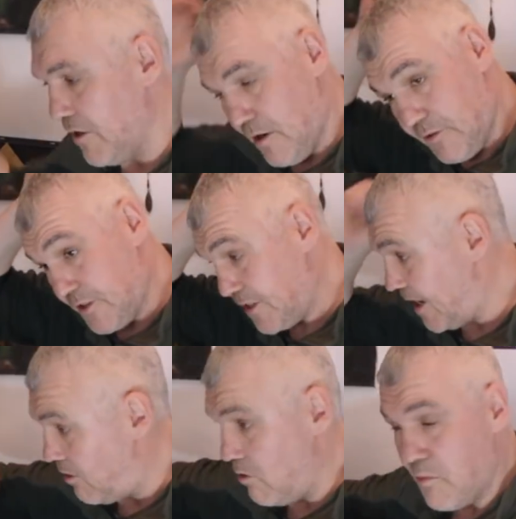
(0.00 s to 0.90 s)
I don't have to
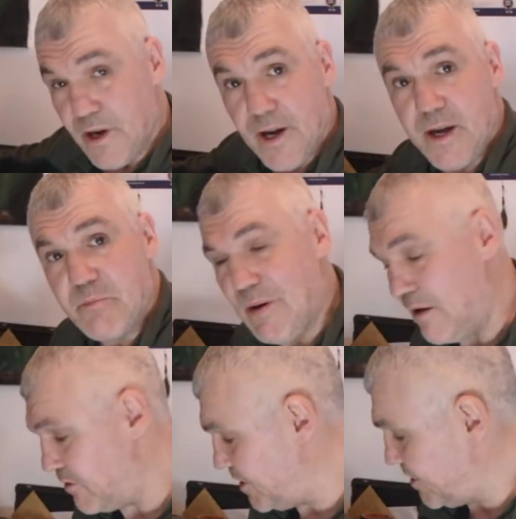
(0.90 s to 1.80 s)
start opening any
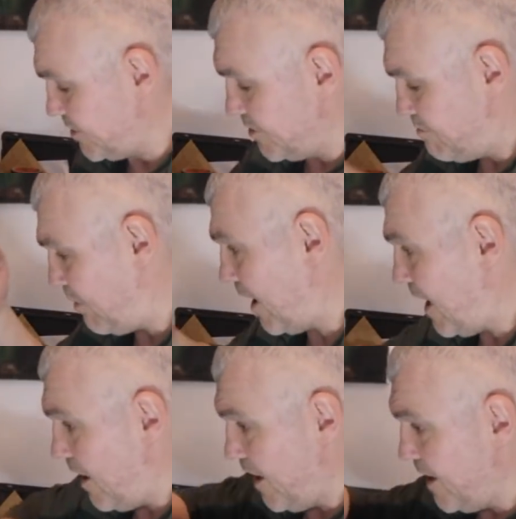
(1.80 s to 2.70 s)
pouches. I can just pull it
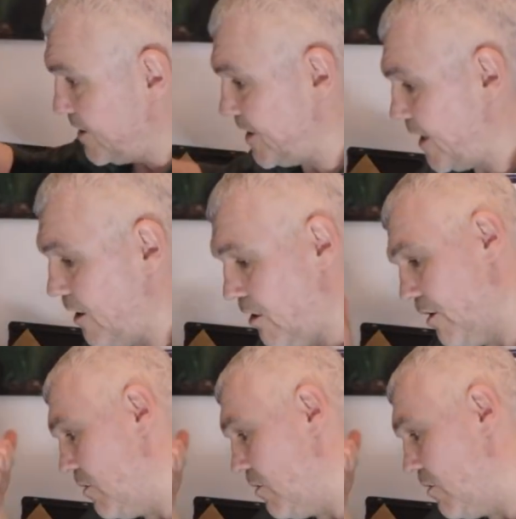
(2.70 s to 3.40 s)
out of there, stick it on,